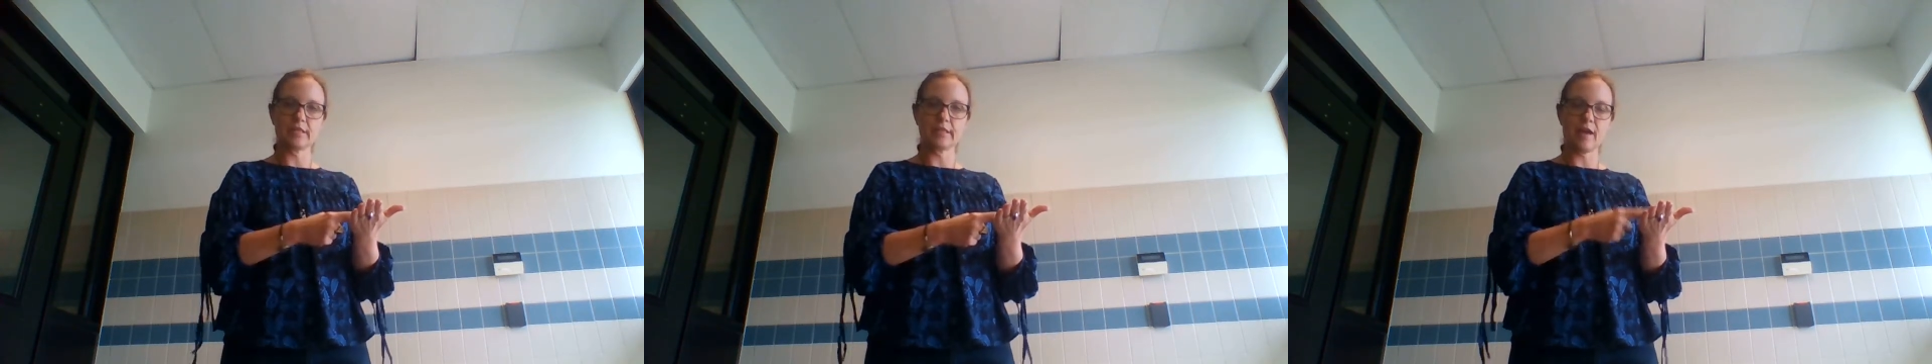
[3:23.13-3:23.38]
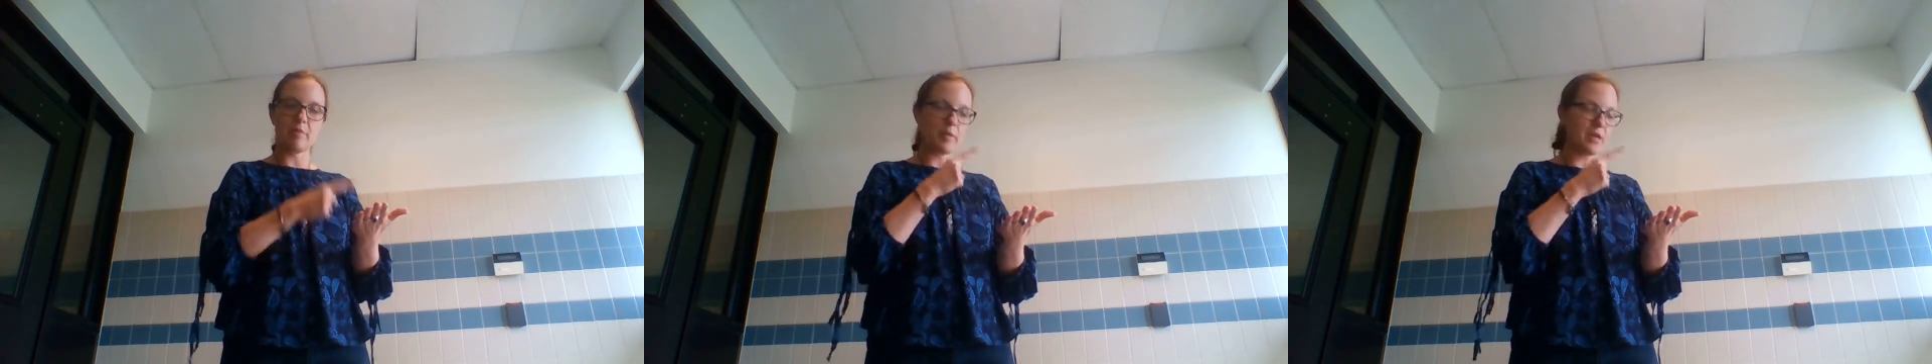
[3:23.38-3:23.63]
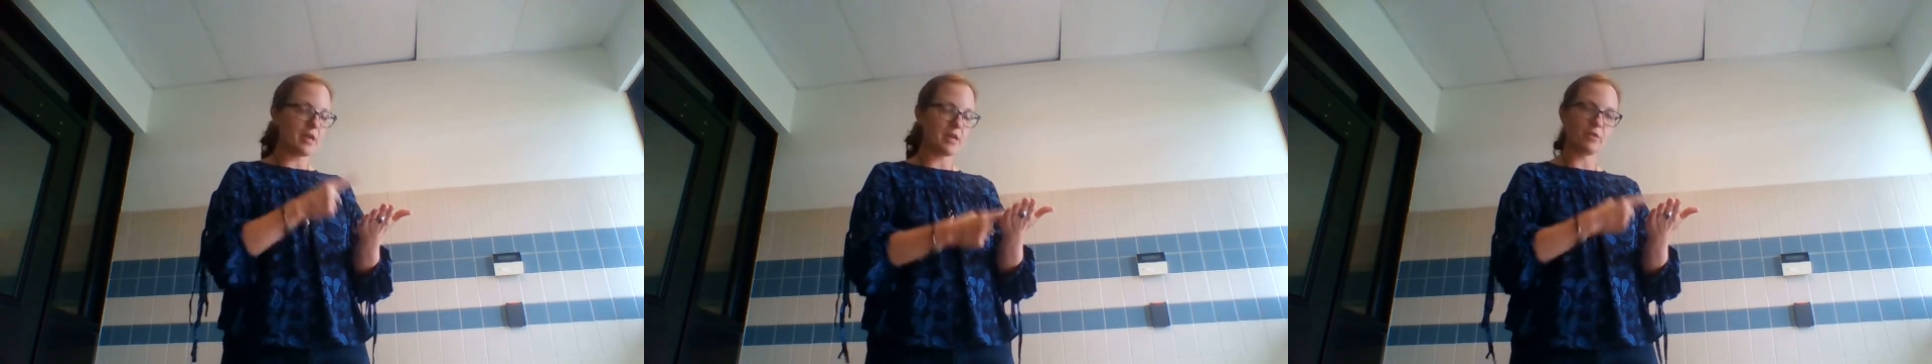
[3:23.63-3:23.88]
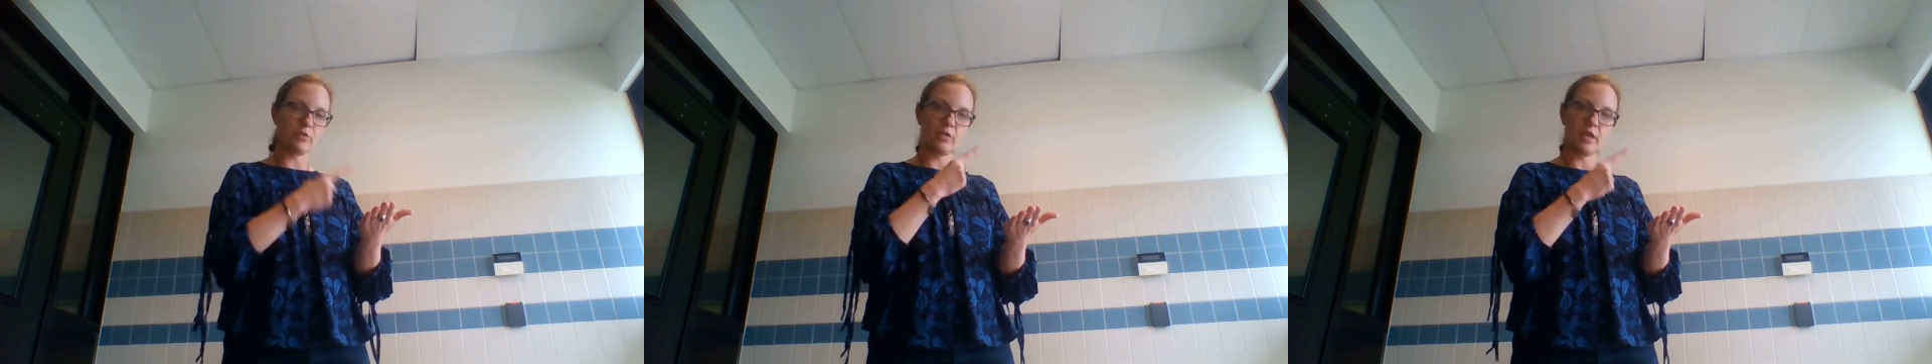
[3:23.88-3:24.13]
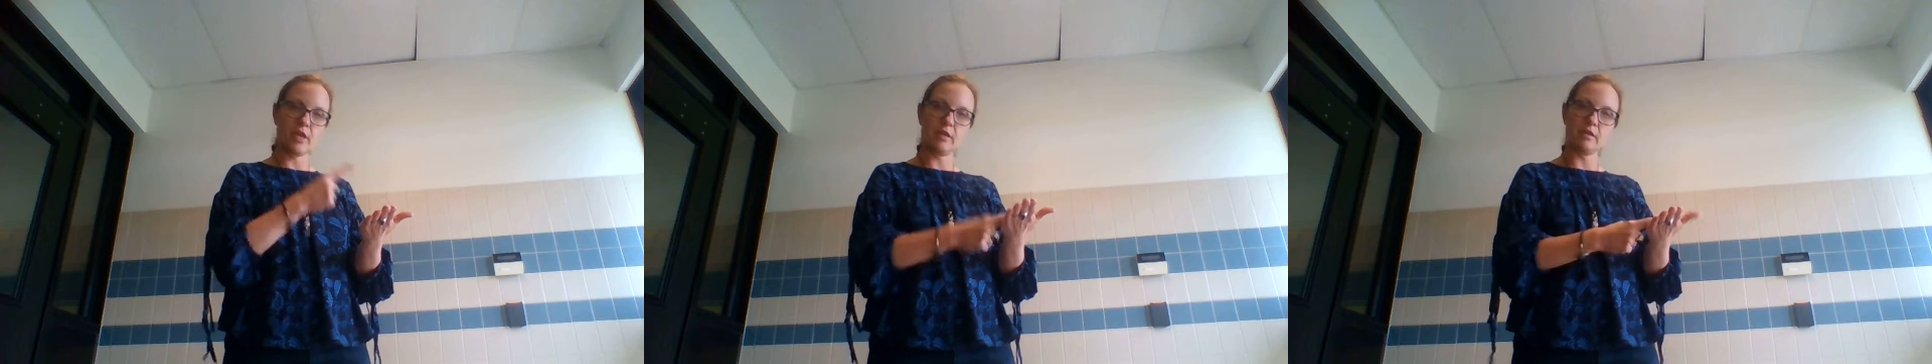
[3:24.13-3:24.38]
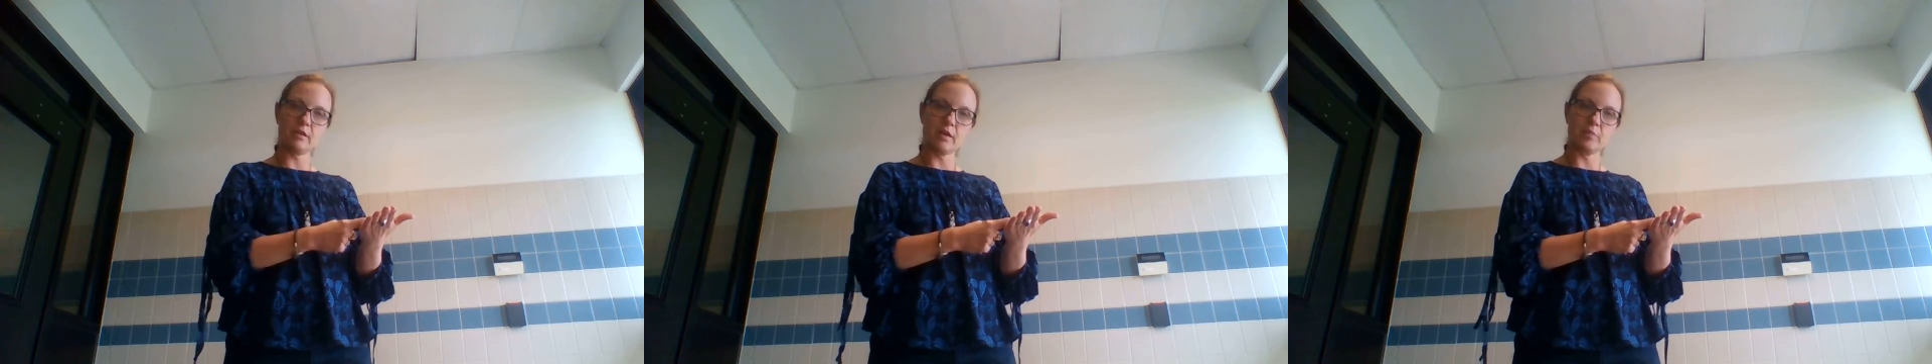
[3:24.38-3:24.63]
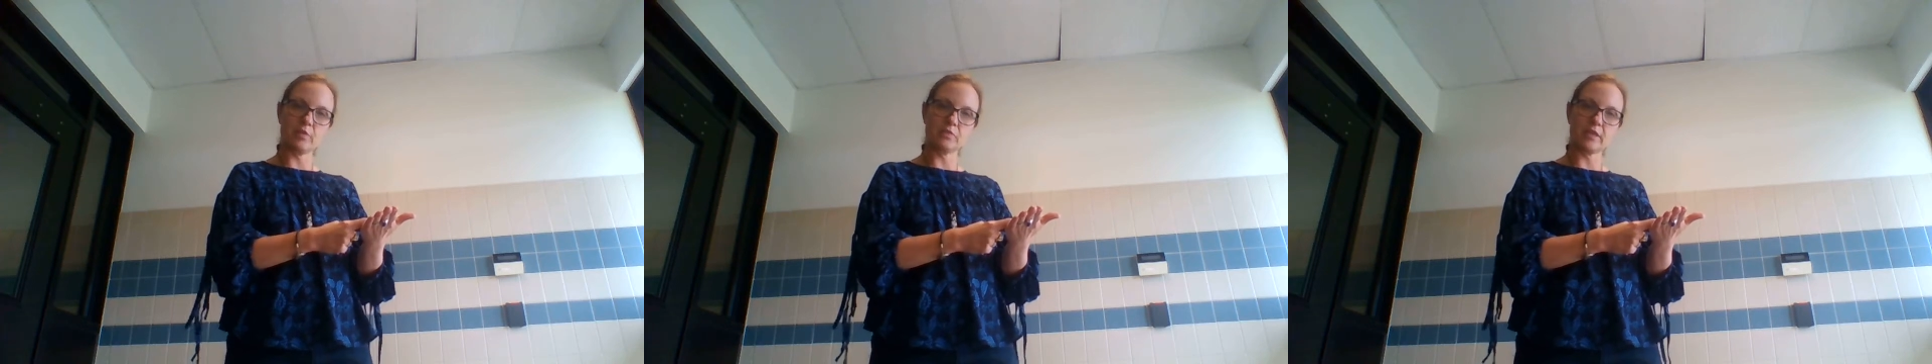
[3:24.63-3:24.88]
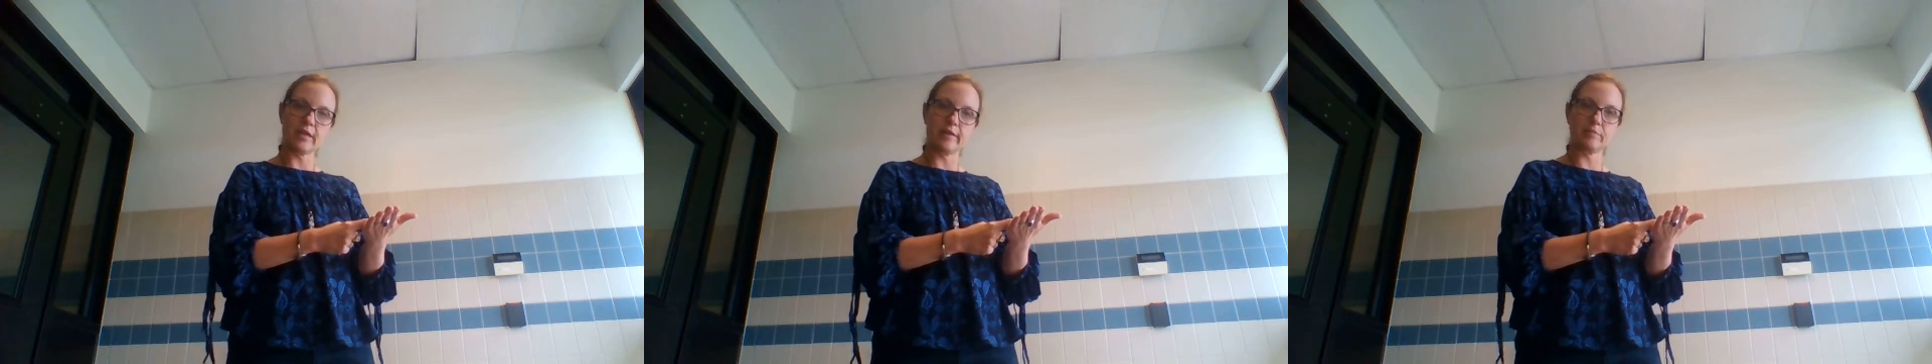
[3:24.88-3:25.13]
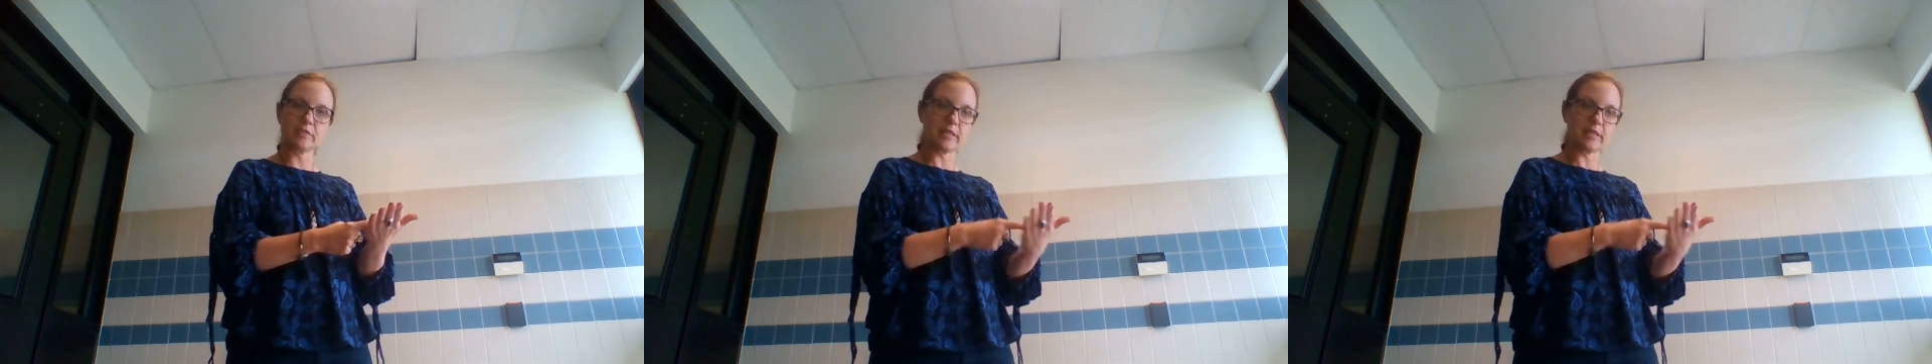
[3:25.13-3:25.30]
of tap it on your hand a couple of times.